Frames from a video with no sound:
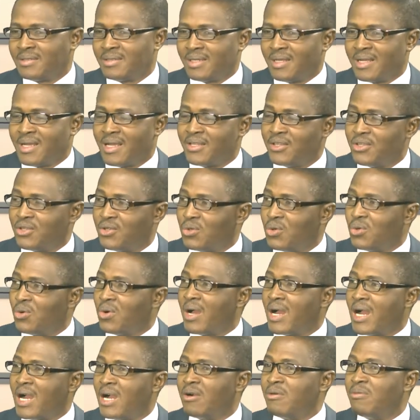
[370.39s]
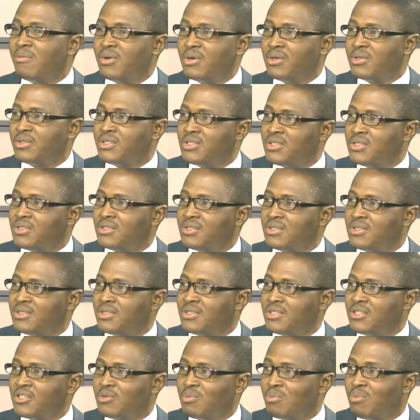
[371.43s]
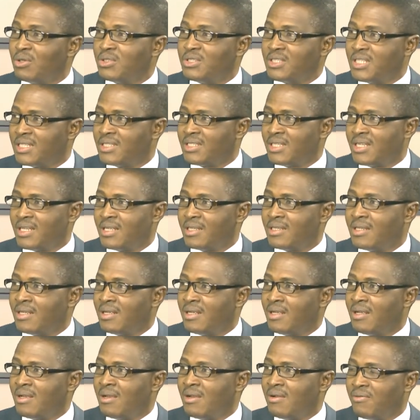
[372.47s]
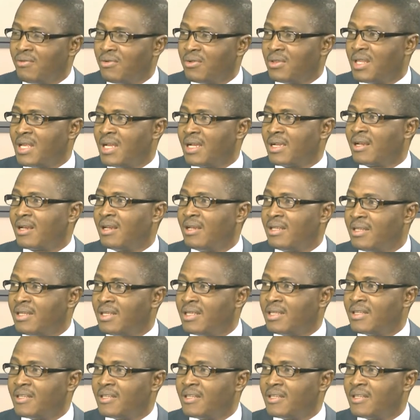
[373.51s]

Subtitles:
And you know how much is budgeted for that clinic.